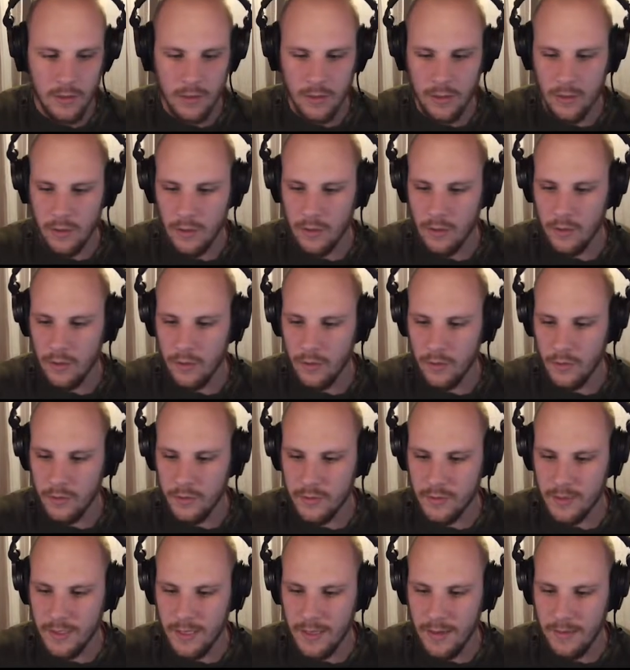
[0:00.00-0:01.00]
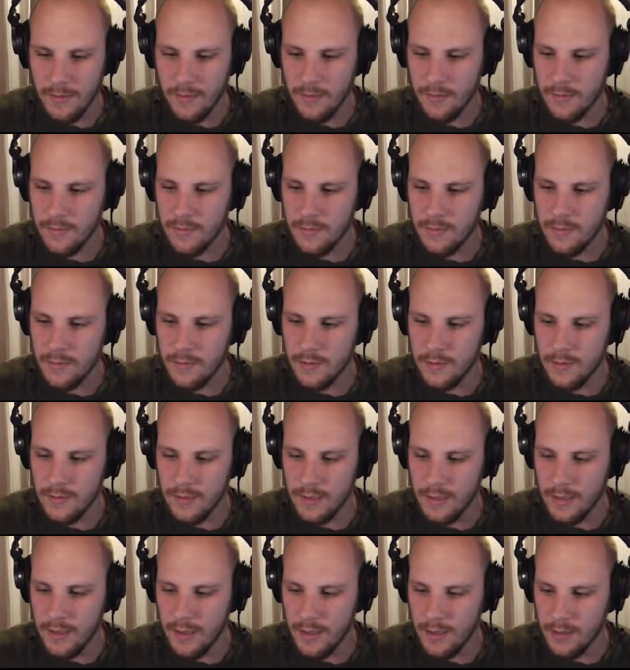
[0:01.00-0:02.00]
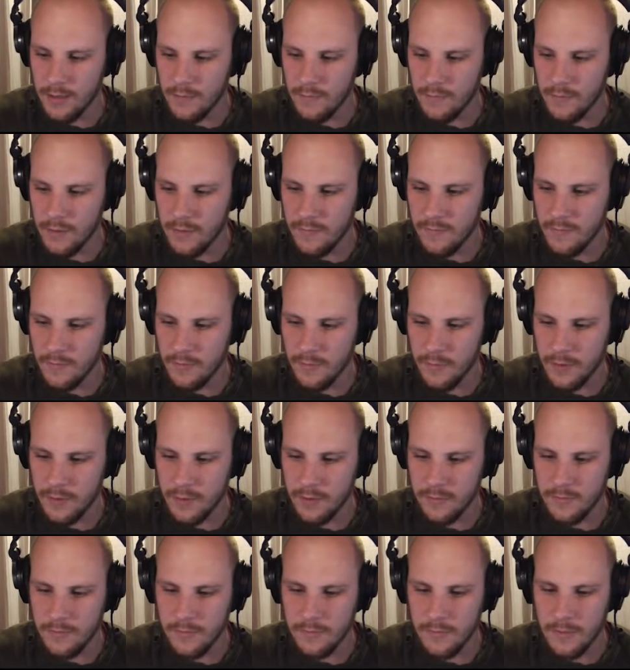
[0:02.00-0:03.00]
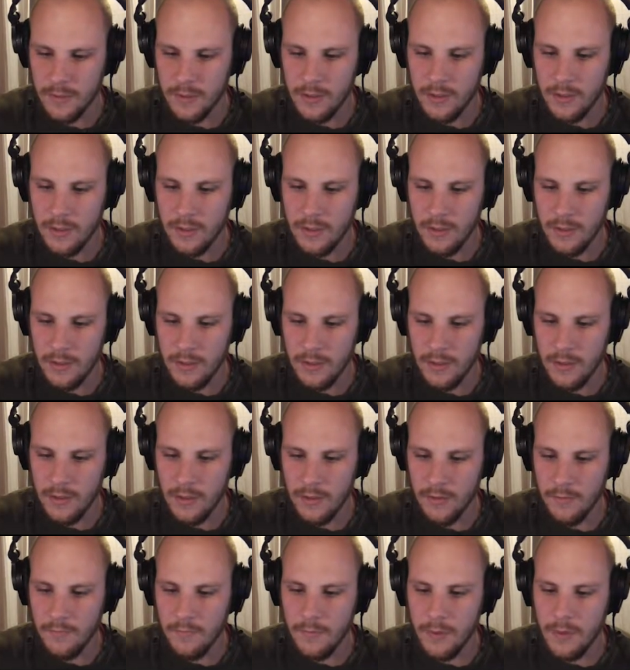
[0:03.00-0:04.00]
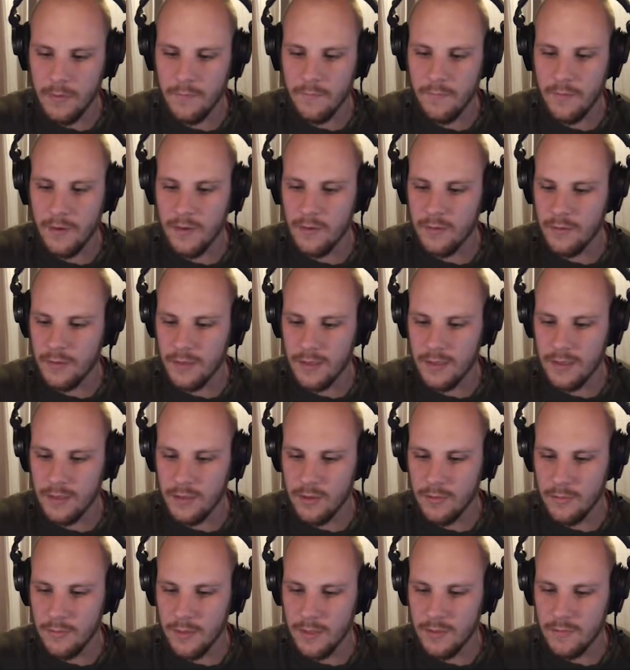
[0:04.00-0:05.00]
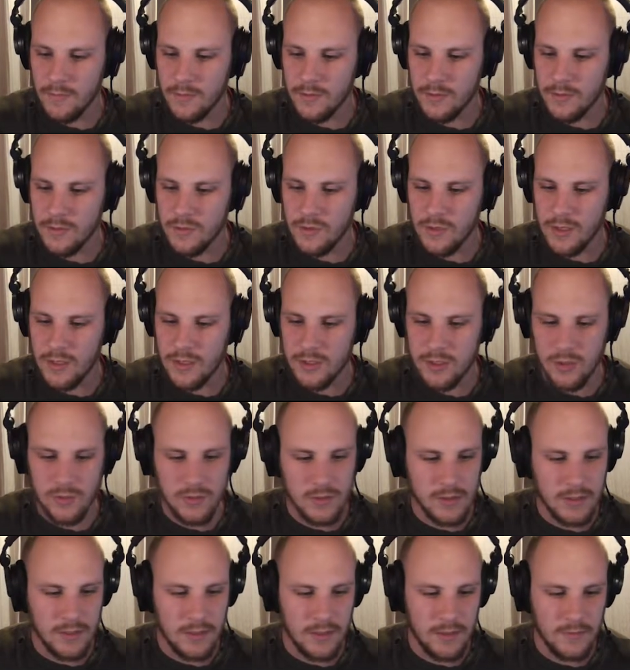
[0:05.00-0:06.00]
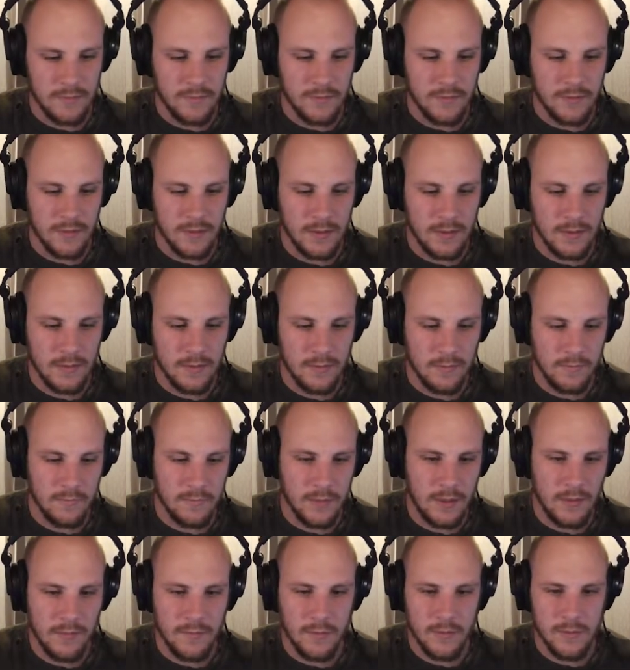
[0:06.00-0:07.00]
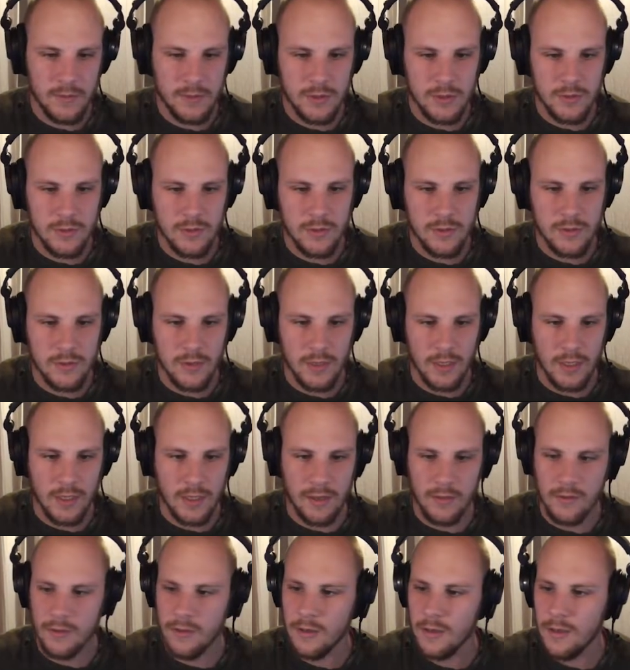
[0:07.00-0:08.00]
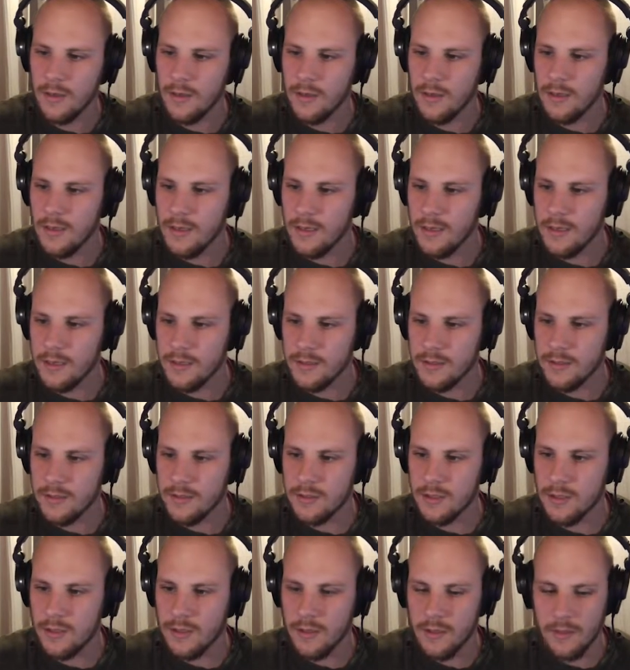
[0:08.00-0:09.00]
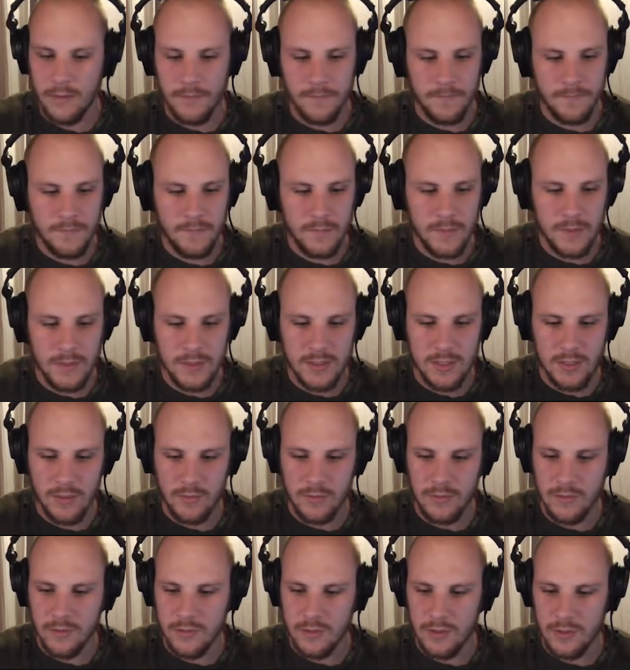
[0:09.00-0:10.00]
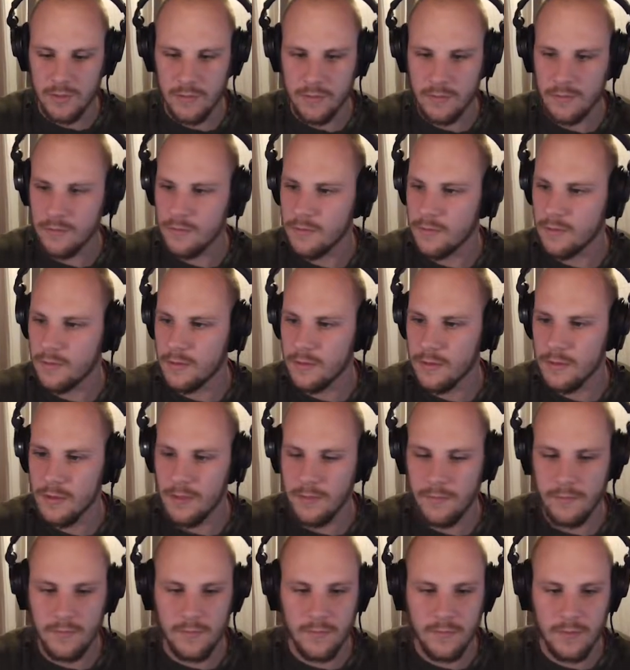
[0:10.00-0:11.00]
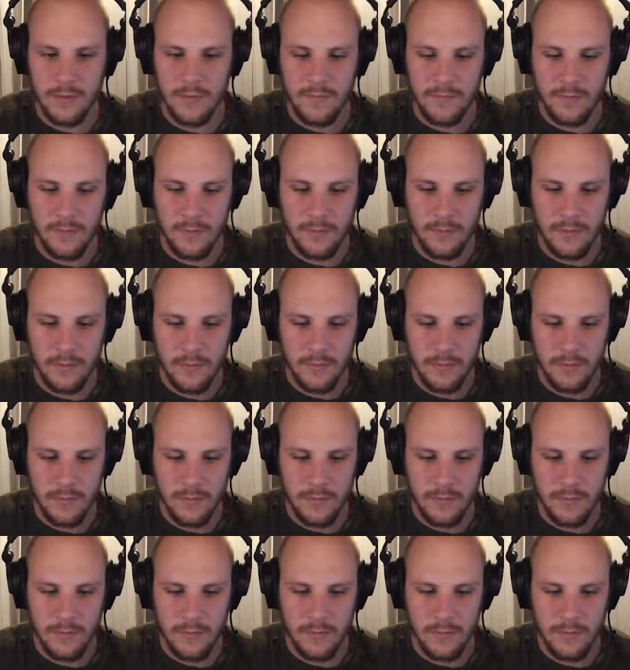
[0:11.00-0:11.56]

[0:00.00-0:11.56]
other than the delay and the reverb here. One final thing that you might want to try is using different reverbs. So here is the sound using different reverb.